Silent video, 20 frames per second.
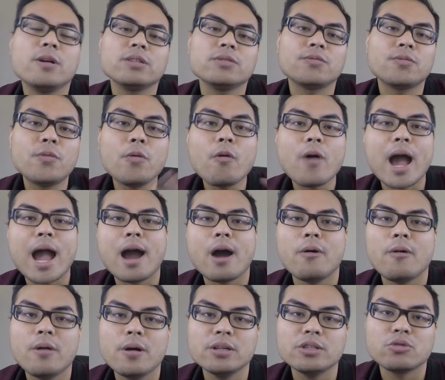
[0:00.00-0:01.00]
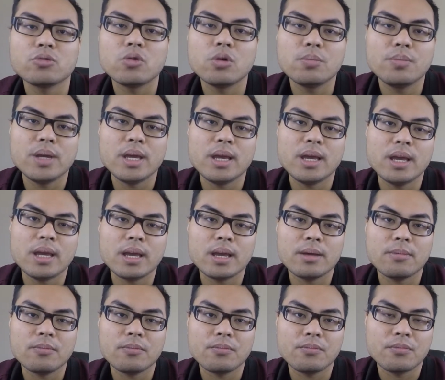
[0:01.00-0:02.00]
4 hours will be
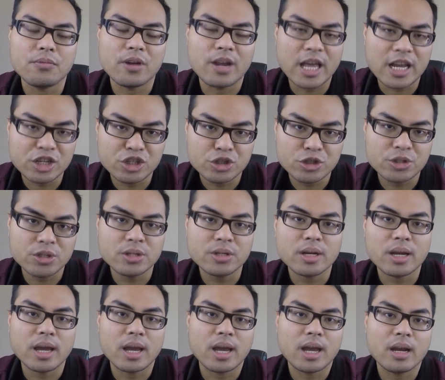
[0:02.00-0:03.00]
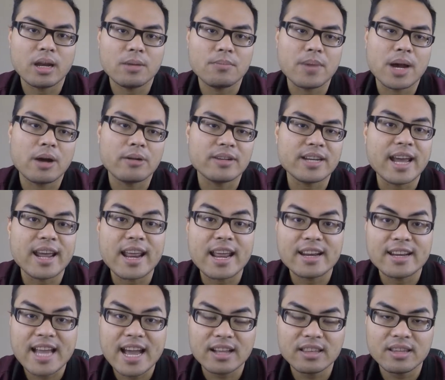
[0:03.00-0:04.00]
lecture and about
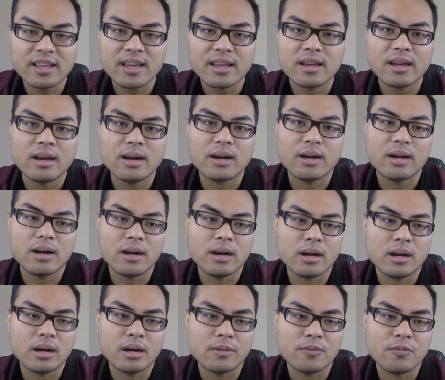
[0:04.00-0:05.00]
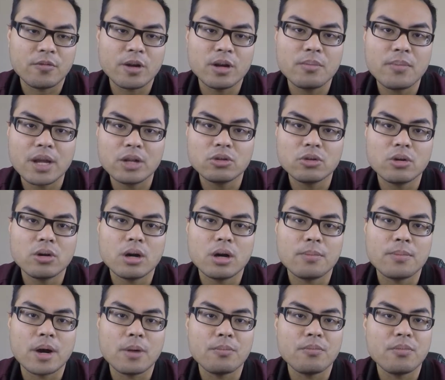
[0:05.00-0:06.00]
didactic or fundamental
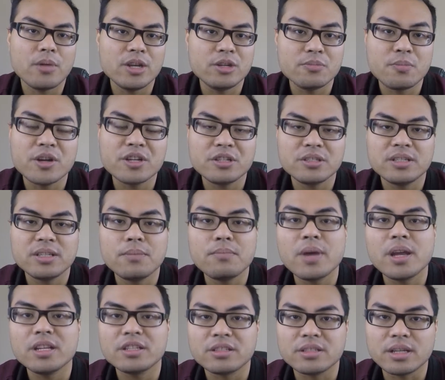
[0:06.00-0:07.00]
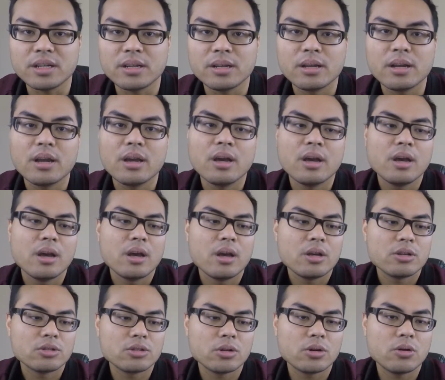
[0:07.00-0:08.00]
about emergency medicine.
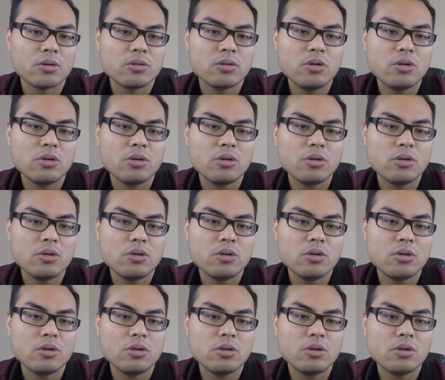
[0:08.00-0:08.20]
So